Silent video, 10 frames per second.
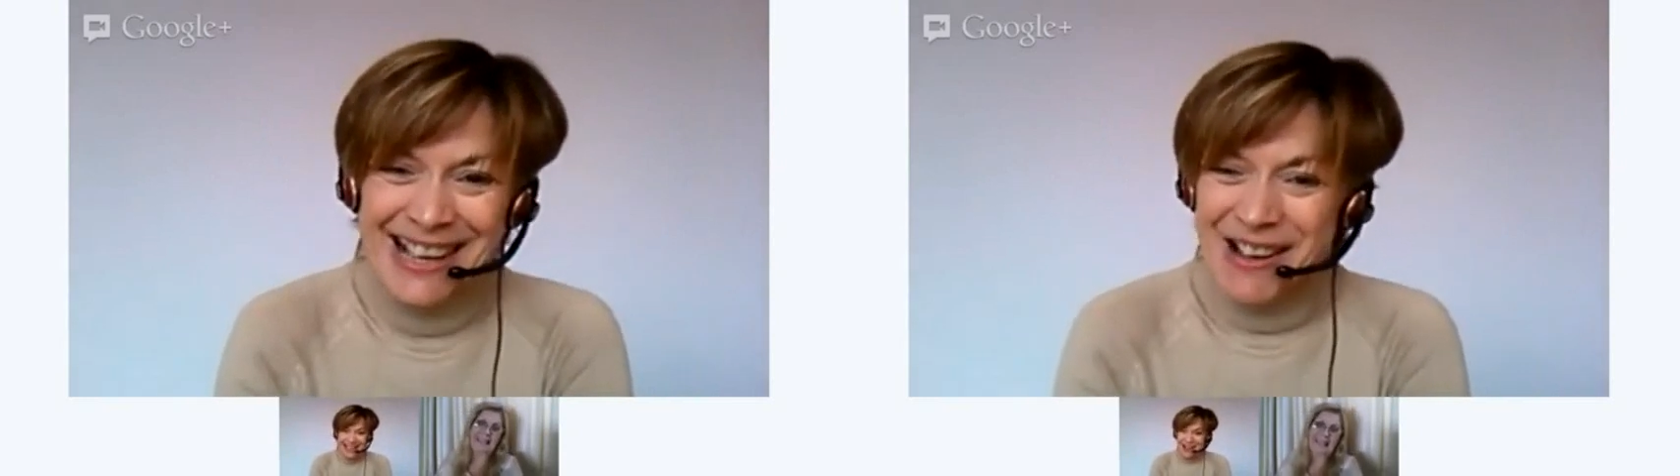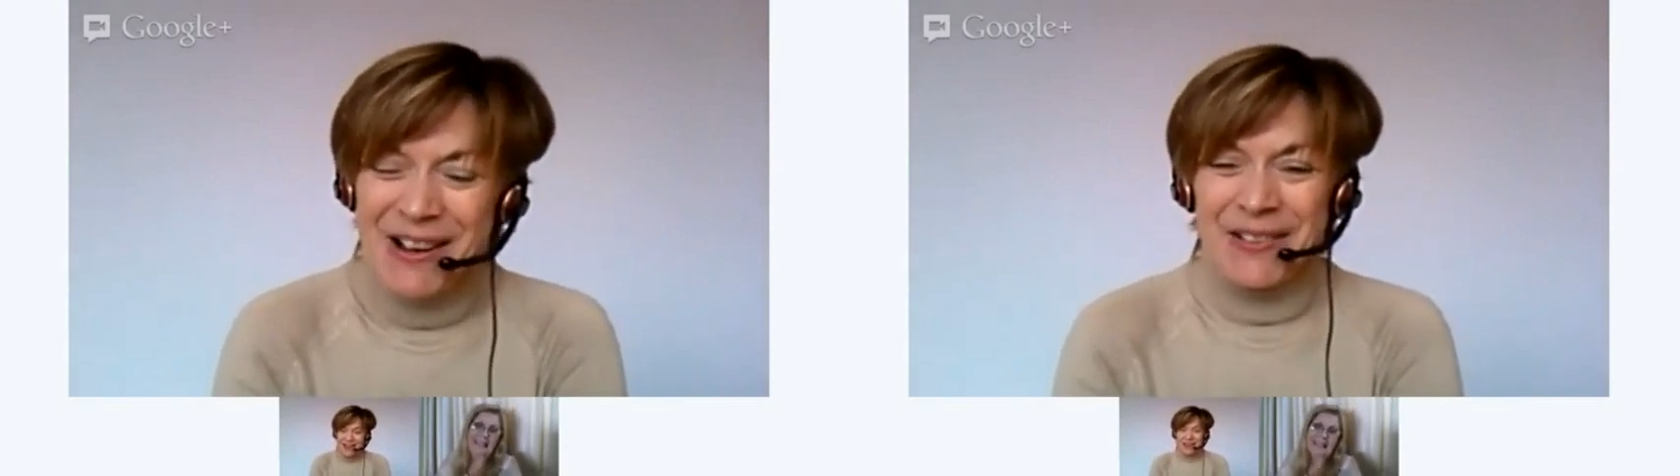
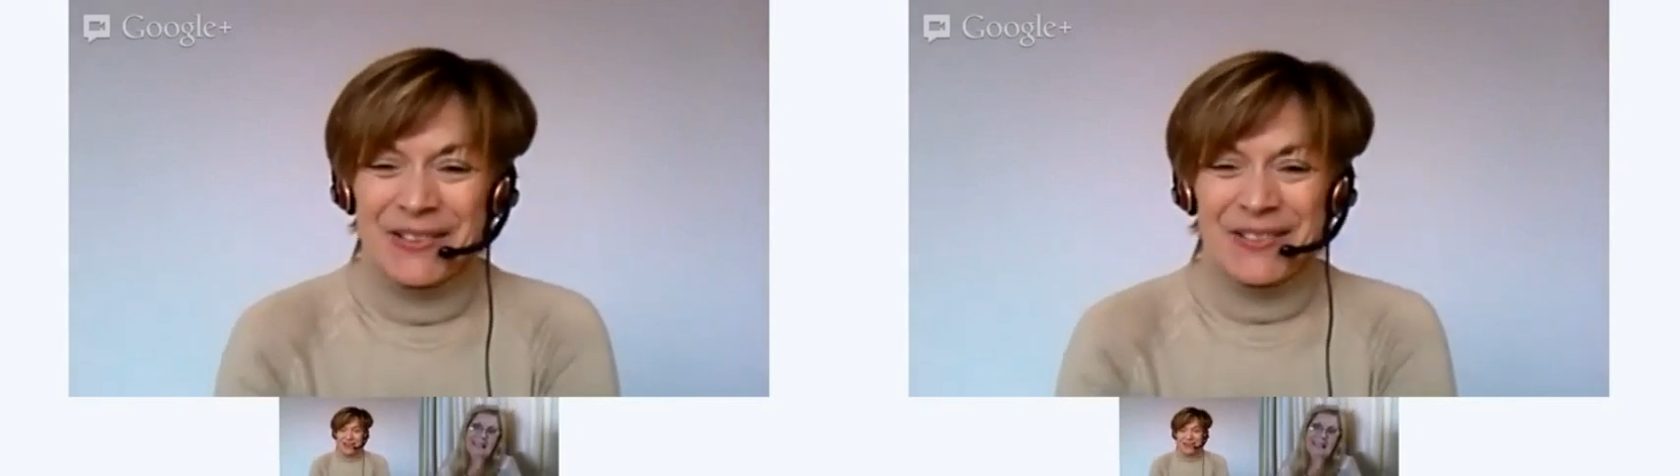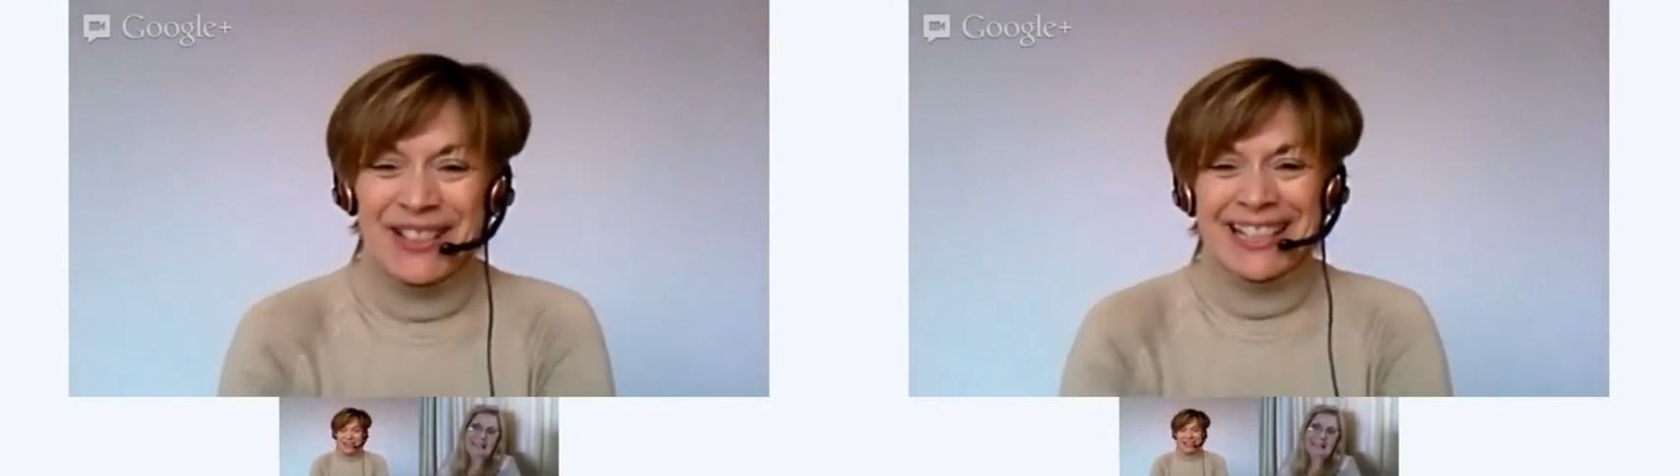
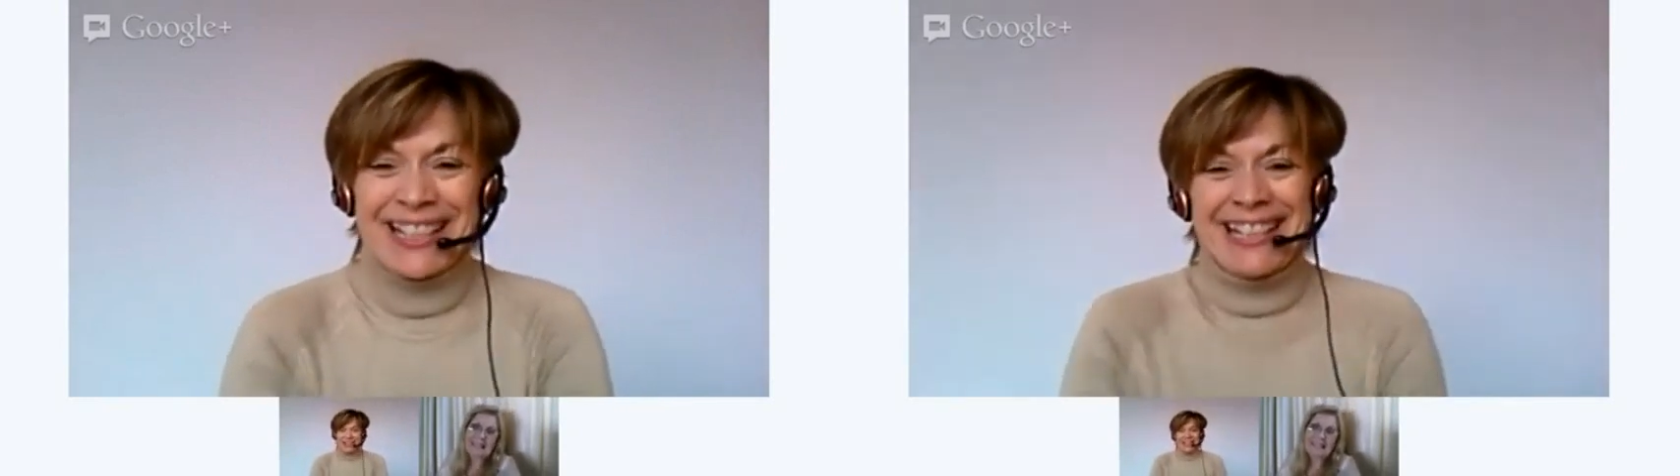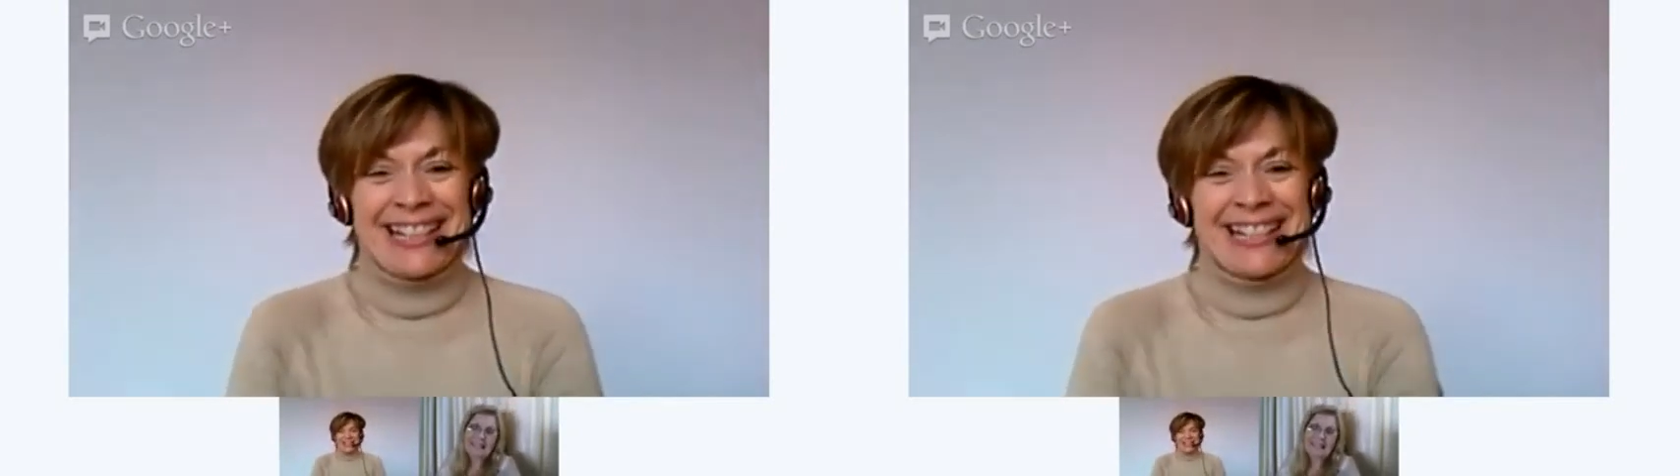
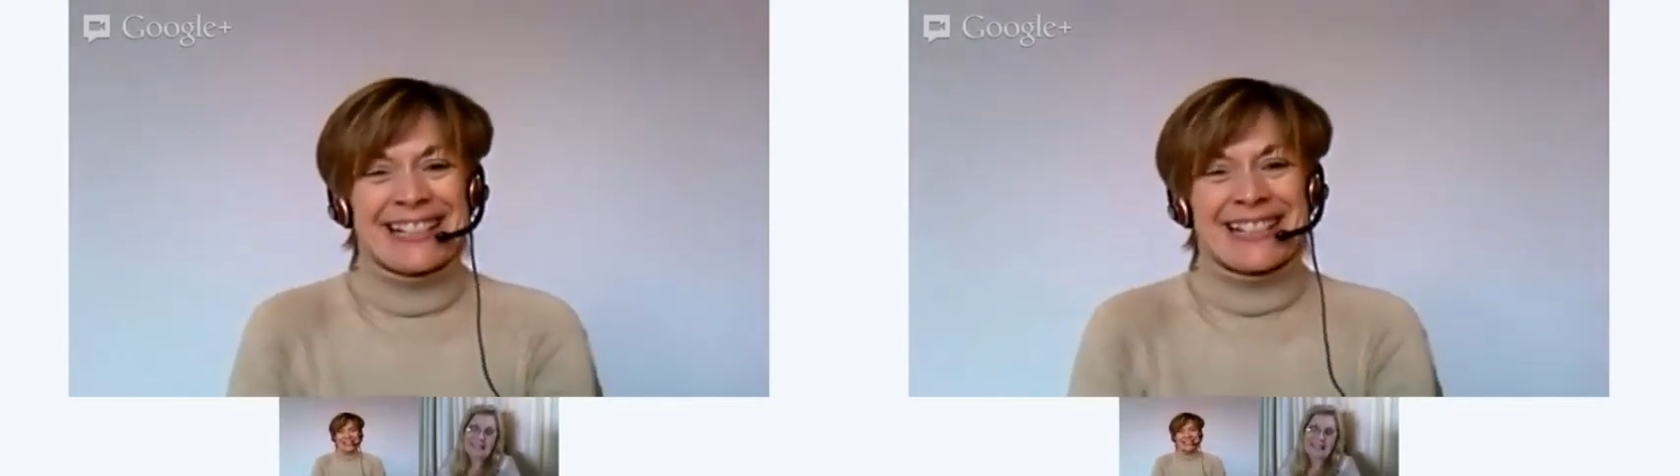Viki, it's